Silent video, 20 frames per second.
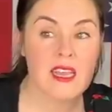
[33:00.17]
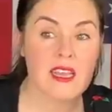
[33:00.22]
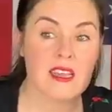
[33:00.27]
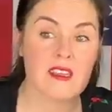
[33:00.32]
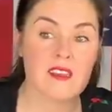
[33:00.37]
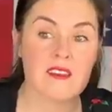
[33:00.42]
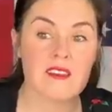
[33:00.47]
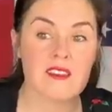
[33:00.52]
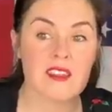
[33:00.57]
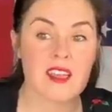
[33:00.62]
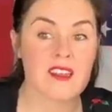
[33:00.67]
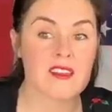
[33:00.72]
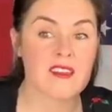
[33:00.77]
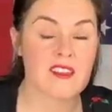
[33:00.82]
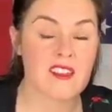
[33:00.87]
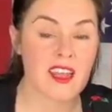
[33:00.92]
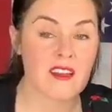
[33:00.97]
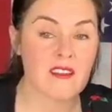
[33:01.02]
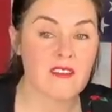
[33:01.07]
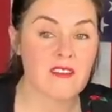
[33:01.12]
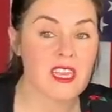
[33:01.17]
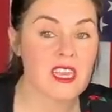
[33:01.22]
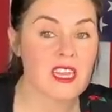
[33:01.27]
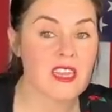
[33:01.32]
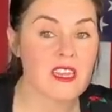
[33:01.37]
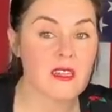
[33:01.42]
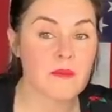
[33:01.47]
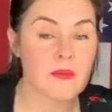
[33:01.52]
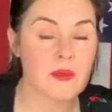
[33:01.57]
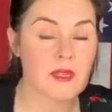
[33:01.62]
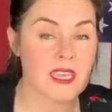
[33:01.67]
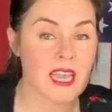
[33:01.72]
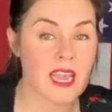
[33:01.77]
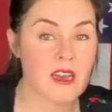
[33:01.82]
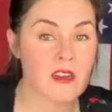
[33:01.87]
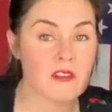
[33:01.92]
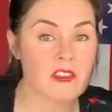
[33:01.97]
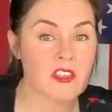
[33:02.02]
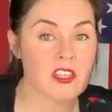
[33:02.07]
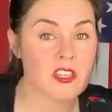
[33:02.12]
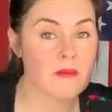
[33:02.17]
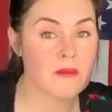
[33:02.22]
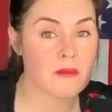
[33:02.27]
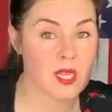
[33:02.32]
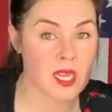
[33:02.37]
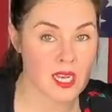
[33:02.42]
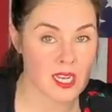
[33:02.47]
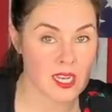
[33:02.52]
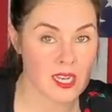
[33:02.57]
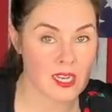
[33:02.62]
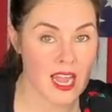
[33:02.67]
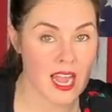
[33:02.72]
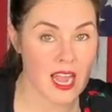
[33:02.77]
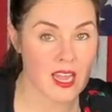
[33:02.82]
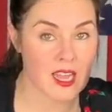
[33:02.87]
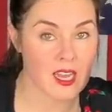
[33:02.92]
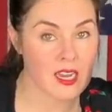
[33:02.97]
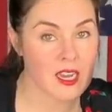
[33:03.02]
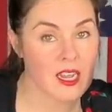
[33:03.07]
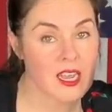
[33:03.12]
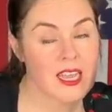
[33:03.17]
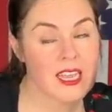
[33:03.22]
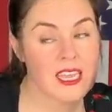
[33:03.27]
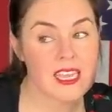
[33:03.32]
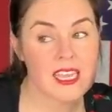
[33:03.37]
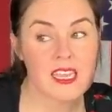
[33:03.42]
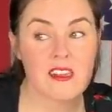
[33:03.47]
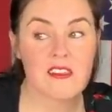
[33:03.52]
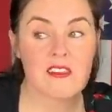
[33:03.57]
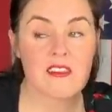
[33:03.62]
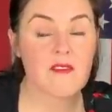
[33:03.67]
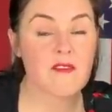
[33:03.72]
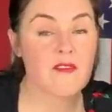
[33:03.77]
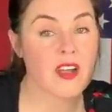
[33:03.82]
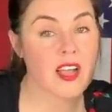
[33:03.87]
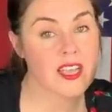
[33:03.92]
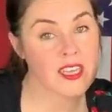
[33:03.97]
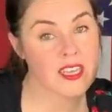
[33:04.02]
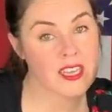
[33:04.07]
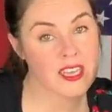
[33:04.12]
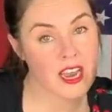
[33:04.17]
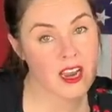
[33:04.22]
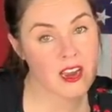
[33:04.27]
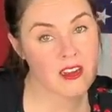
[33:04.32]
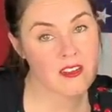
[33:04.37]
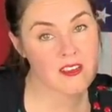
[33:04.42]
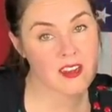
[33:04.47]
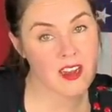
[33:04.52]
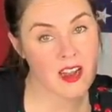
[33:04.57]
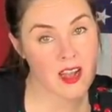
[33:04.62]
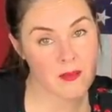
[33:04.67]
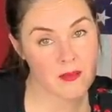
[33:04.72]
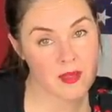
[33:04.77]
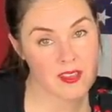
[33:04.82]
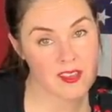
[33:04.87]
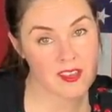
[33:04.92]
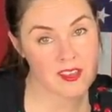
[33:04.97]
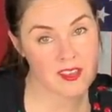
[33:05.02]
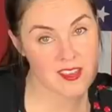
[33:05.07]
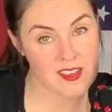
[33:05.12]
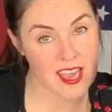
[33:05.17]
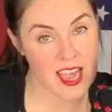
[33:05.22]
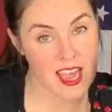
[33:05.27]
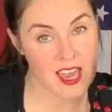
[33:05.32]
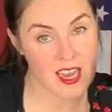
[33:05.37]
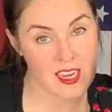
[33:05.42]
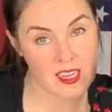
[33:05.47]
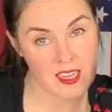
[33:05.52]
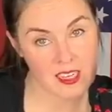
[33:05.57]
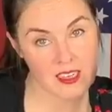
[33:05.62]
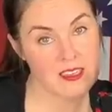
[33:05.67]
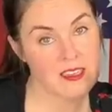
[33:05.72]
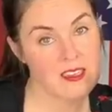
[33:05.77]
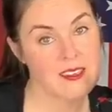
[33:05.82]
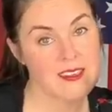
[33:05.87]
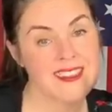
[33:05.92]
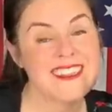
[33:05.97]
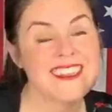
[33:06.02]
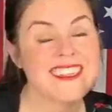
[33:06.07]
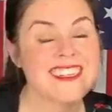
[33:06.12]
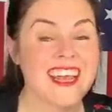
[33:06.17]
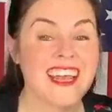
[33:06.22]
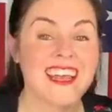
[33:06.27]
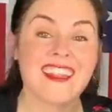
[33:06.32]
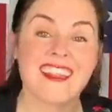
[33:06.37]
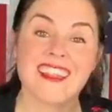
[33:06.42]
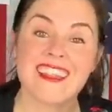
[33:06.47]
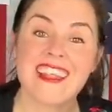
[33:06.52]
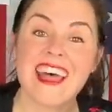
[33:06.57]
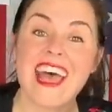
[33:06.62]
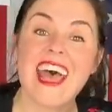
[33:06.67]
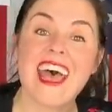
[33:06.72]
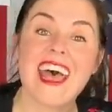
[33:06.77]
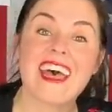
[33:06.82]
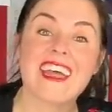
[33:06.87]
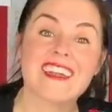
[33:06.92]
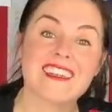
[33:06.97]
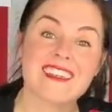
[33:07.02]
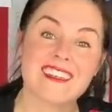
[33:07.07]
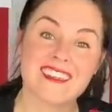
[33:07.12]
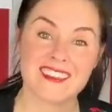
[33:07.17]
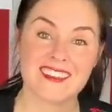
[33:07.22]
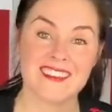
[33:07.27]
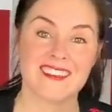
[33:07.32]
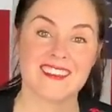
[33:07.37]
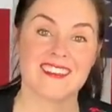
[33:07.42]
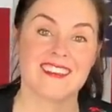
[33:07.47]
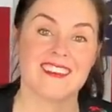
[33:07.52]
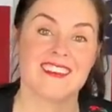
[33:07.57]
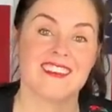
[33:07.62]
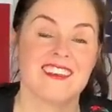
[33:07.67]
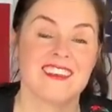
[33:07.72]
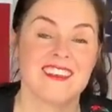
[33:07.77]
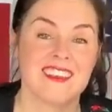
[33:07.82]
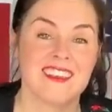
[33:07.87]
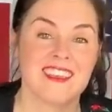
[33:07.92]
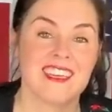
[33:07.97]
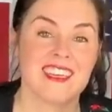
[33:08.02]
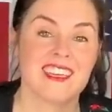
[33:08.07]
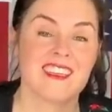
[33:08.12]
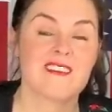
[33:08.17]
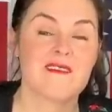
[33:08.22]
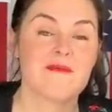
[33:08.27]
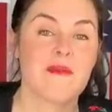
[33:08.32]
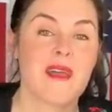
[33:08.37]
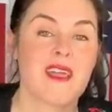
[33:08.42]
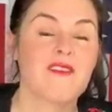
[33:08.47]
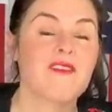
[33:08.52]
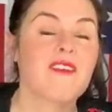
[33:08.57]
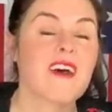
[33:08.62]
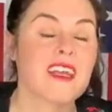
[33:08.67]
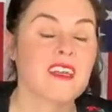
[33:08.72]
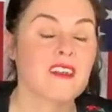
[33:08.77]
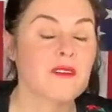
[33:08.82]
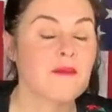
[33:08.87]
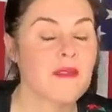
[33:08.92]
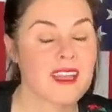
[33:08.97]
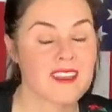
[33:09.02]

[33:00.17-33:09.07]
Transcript: is instead of eating the potato chip media diet, eat some fucking carrots and hummus instead. And that is my final